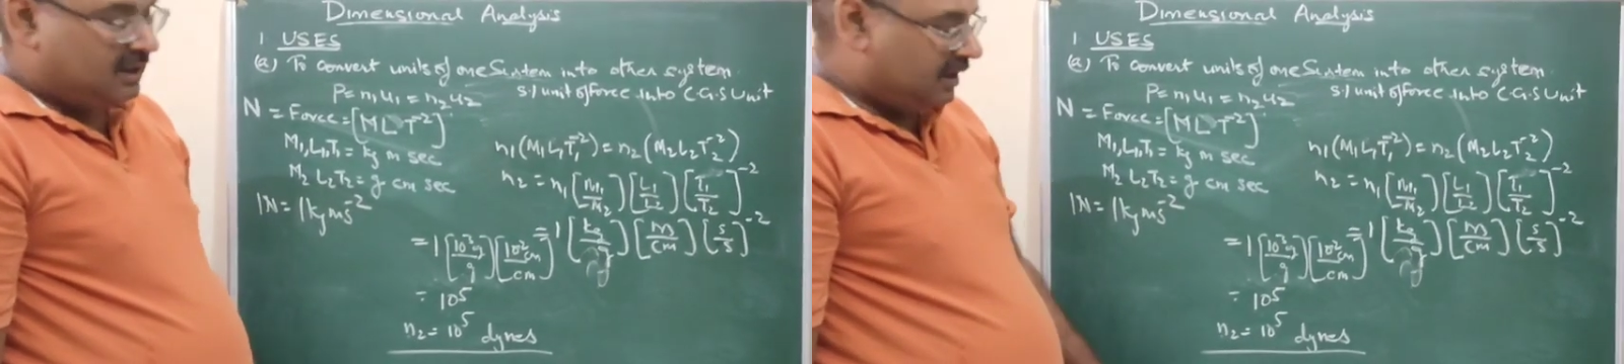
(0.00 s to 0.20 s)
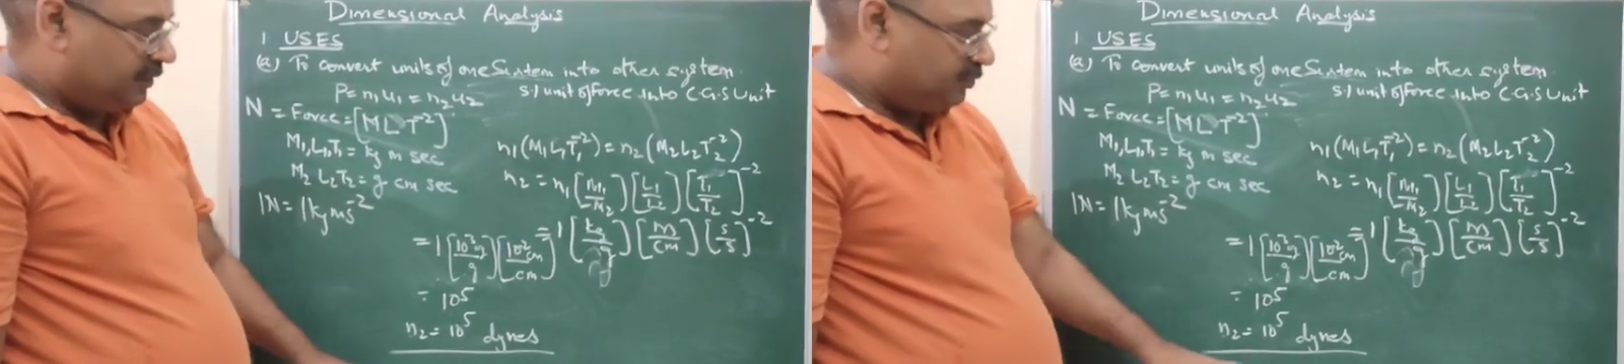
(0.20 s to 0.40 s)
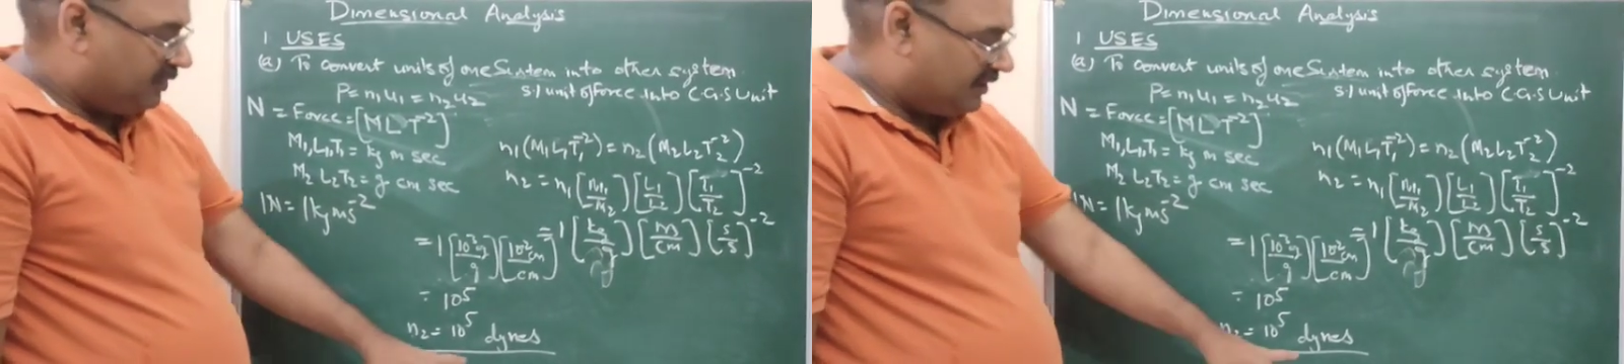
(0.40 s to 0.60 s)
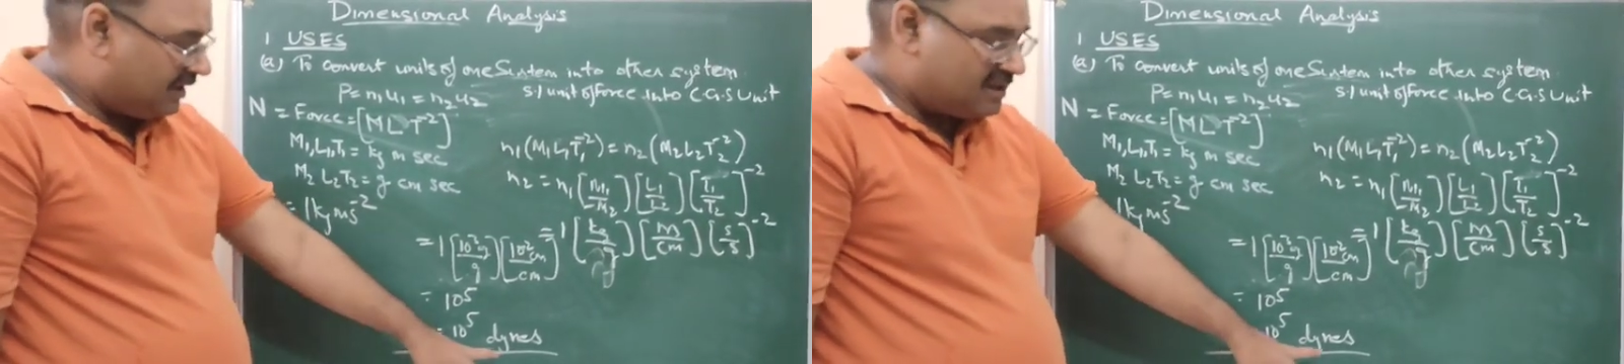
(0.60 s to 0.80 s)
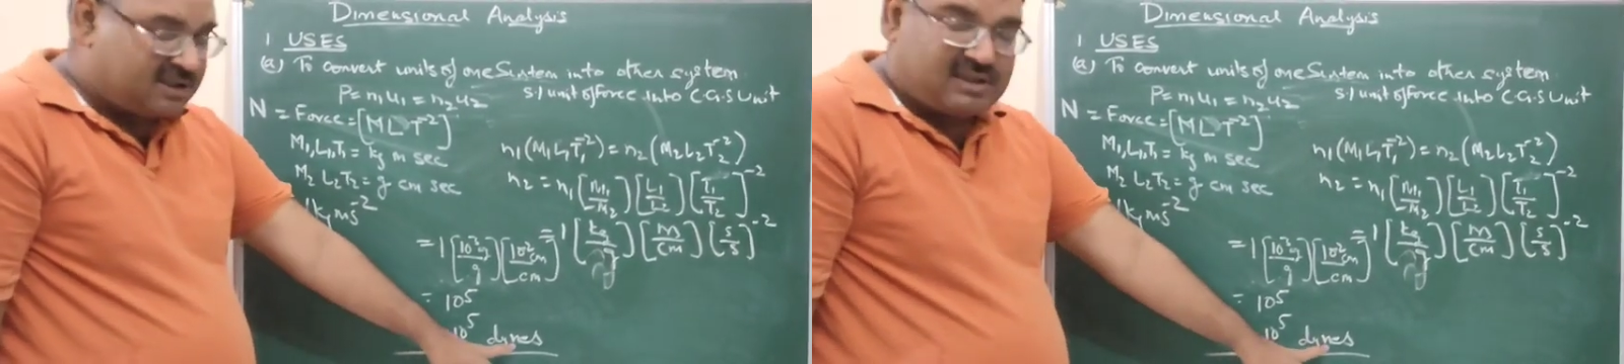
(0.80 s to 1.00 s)
and unit
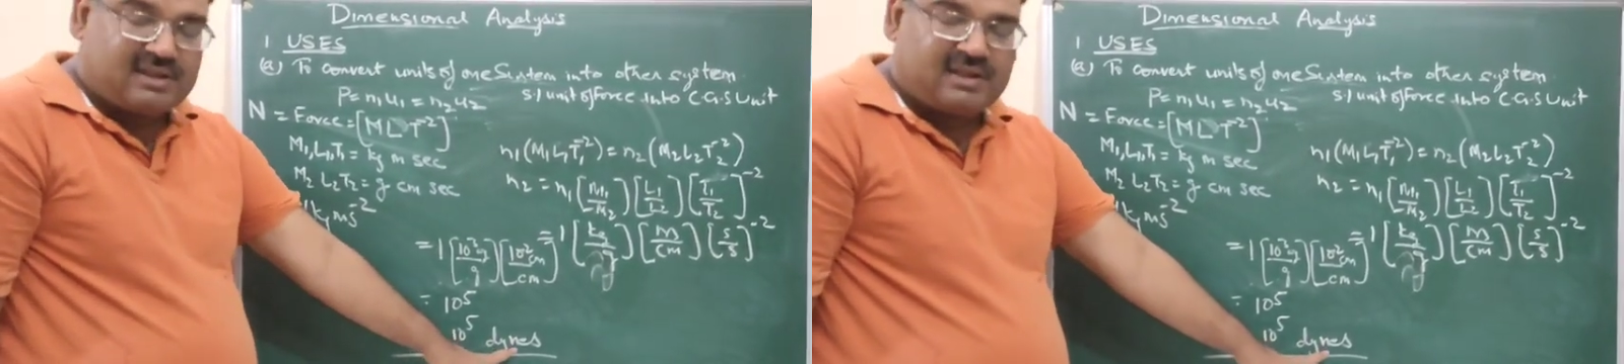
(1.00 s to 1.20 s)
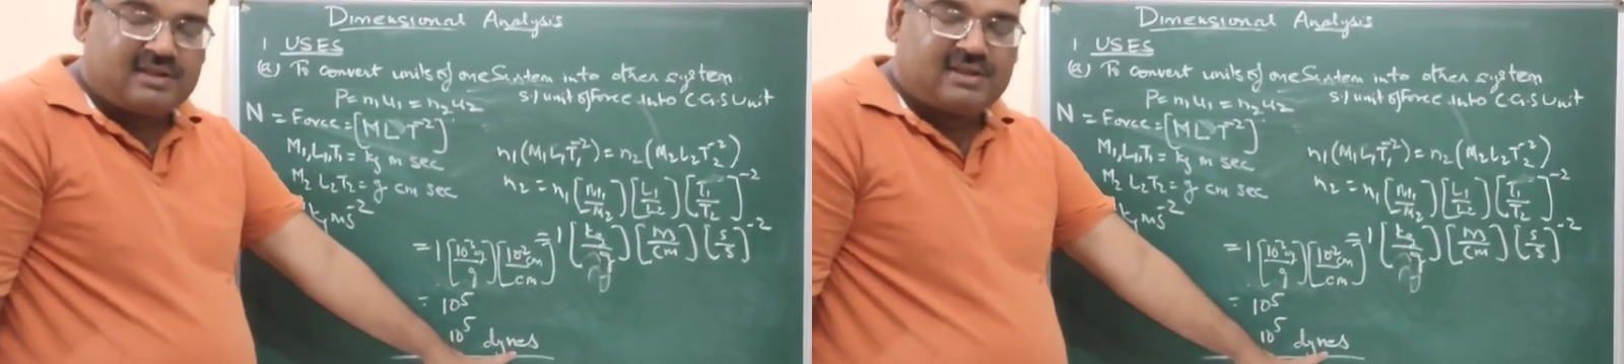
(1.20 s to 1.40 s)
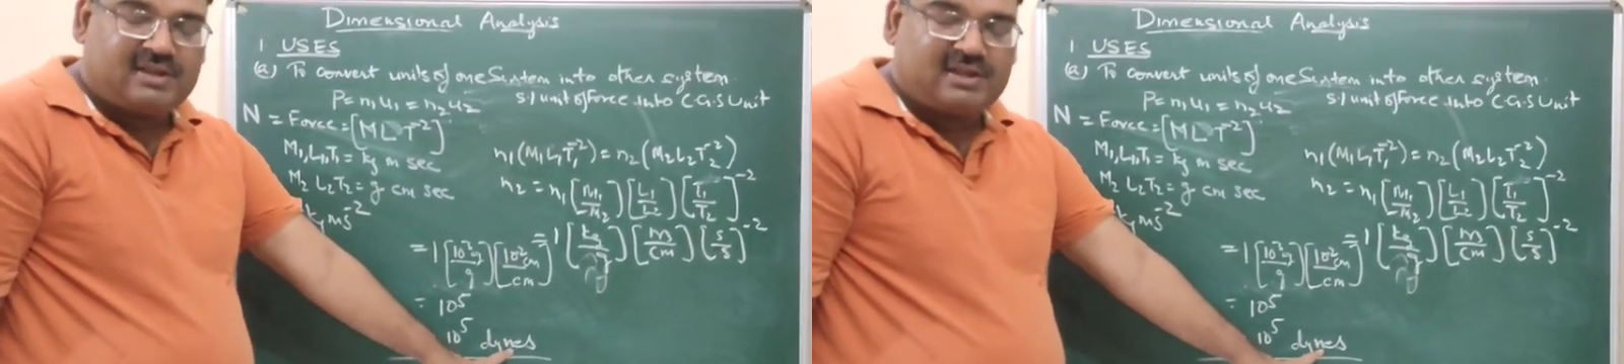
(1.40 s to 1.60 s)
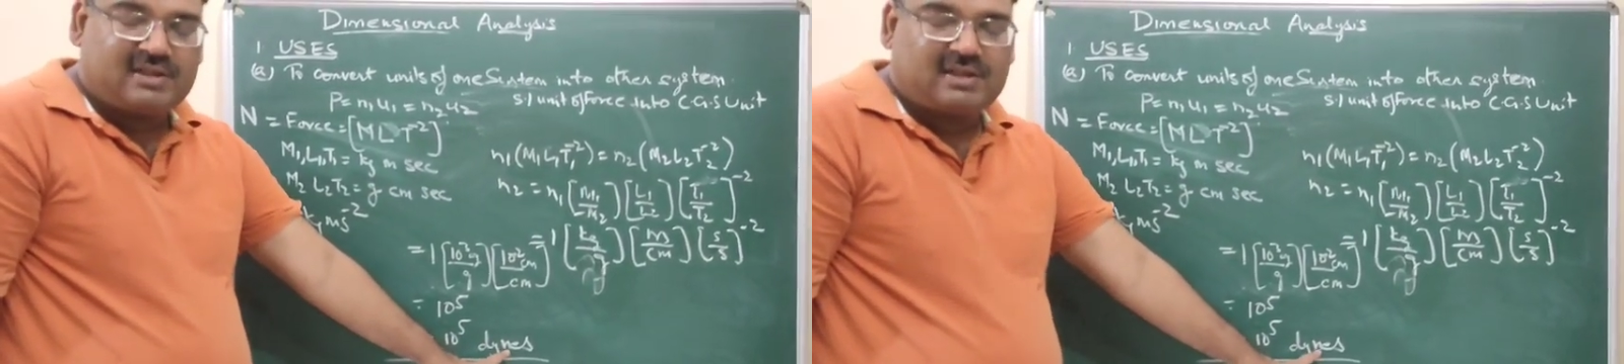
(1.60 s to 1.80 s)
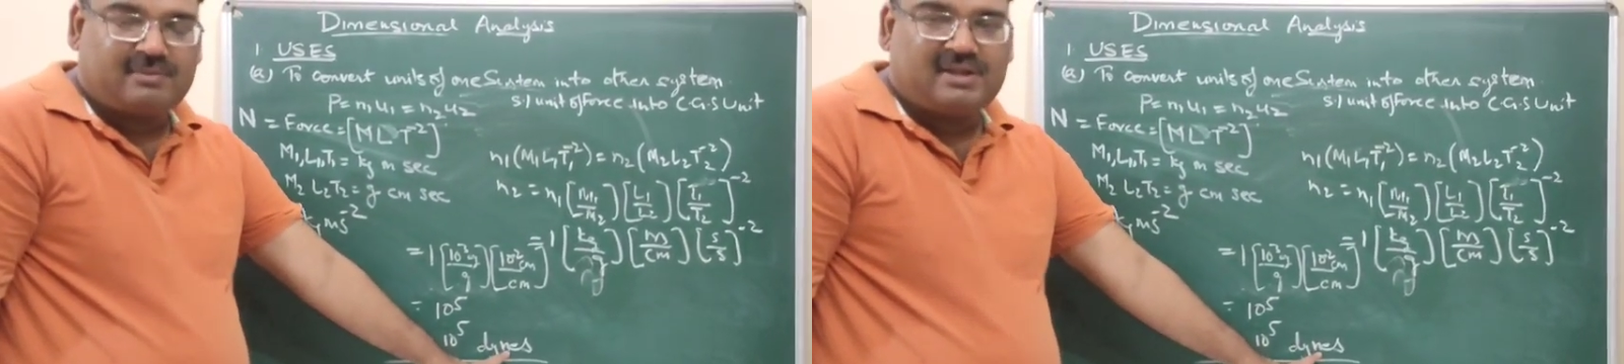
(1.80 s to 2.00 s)
is in CGS
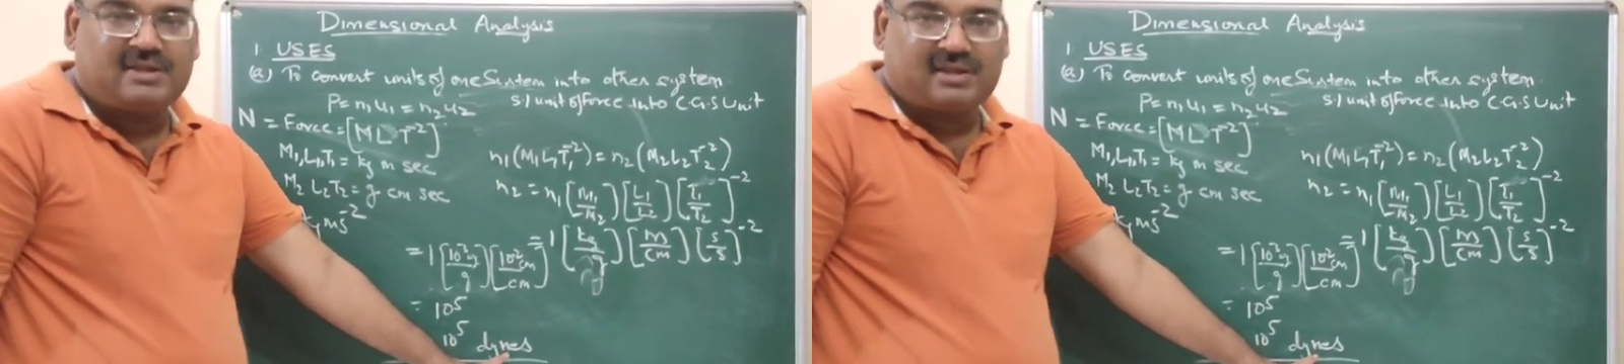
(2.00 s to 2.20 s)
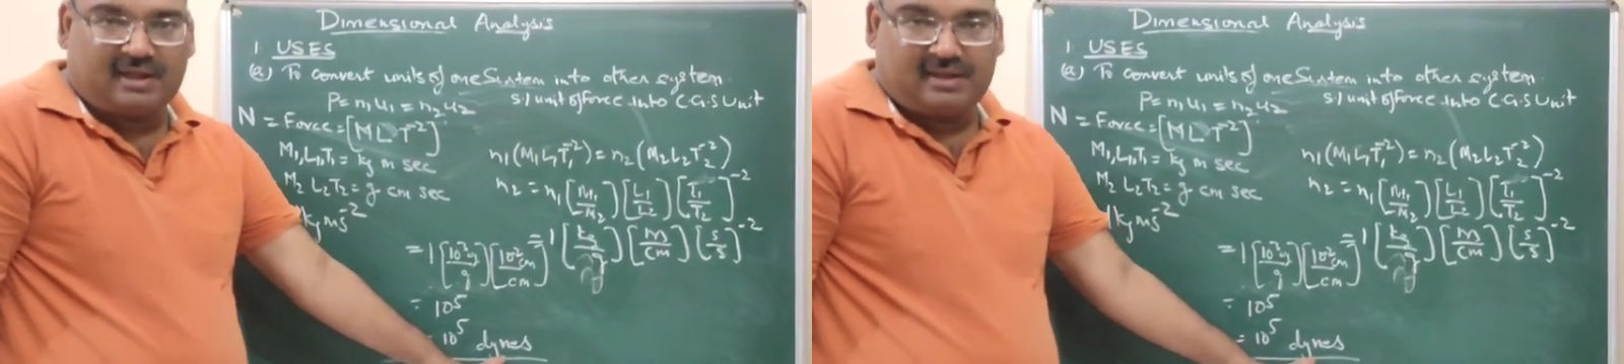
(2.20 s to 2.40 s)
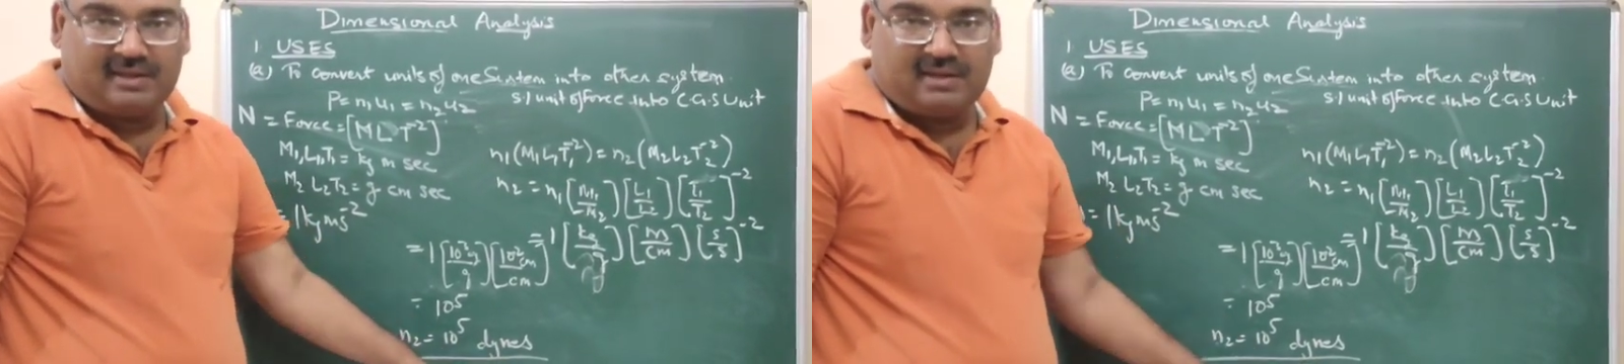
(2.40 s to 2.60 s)
system is time.